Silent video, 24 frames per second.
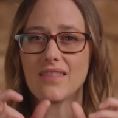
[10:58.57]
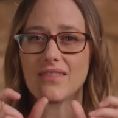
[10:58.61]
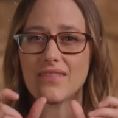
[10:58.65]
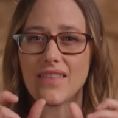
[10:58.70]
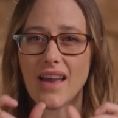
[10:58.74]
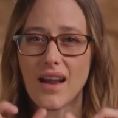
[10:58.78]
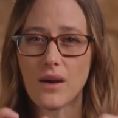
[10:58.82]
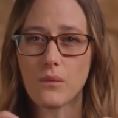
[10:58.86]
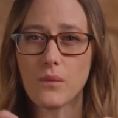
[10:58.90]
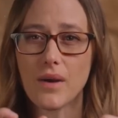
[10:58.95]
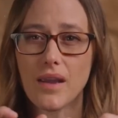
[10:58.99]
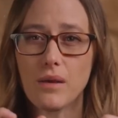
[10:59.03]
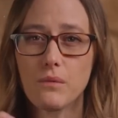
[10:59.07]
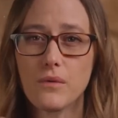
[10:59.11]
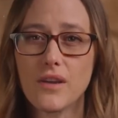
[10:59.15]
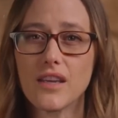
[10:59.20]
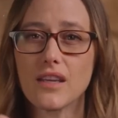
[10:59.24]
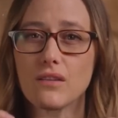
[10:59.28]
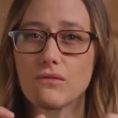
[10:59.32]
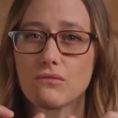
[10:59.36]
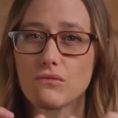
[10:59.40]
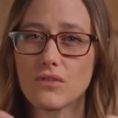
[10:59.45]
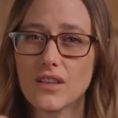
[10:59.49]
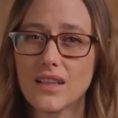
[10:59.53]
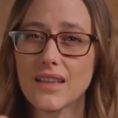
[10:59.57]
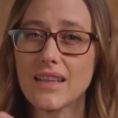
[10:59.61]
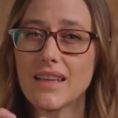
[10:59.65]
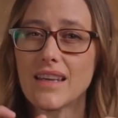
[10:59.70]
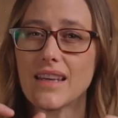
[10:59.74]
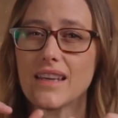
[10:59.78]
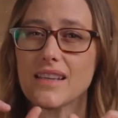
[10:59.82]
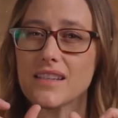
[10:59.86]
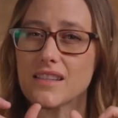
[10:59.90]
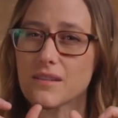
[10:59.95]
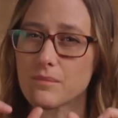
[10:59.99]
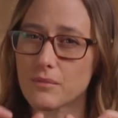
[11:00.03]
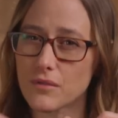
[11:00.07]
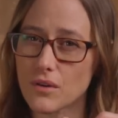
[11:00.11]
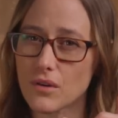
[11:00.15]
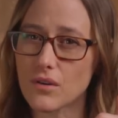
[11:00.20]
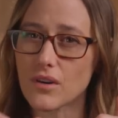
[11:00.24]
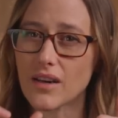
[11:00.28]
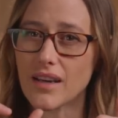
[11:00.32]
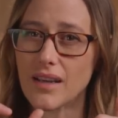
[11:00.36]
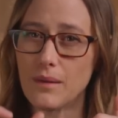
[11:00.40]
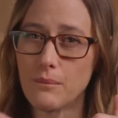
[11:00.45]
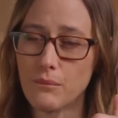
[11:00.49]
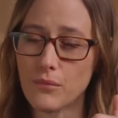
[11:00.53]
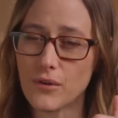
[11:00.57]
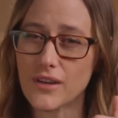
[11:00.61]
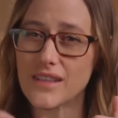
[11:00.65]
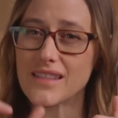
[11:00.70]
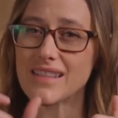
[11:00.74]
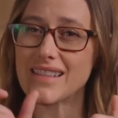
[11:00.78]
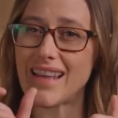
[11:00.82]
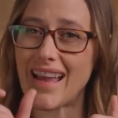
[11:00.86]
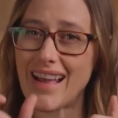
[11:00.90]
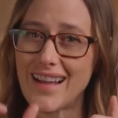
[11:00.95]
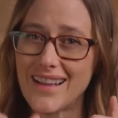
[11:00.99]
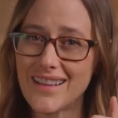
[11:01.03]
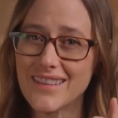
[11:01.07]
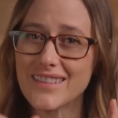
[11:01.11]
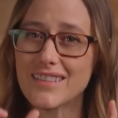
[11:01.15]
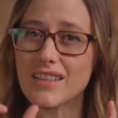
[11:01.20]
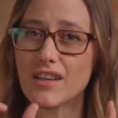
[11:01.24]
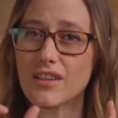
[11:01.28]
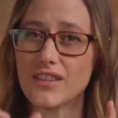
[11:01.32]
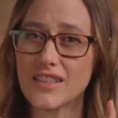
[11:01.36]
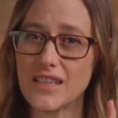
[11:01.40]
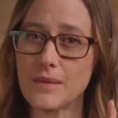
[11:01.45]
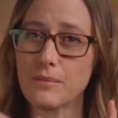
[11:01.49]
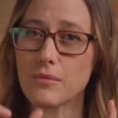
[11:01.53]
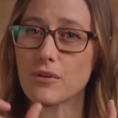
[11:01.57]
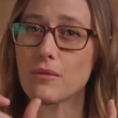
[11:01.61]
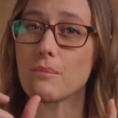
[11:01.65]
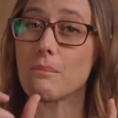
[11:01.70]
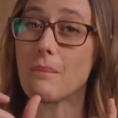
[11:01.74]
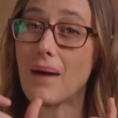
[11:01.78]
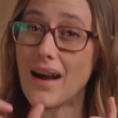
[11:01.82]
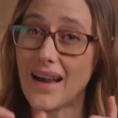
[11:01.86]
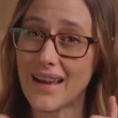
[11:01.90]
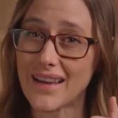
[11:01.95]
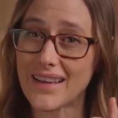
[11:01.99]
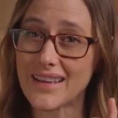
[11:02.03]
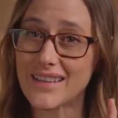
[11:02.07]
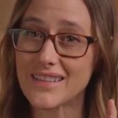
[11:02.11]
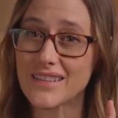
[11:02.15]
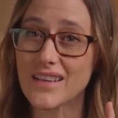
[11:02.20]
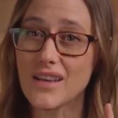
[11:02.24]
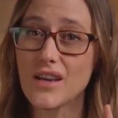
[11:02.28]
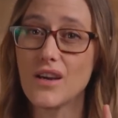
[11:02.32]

That way, we can really explore imprints held in our deeper mind,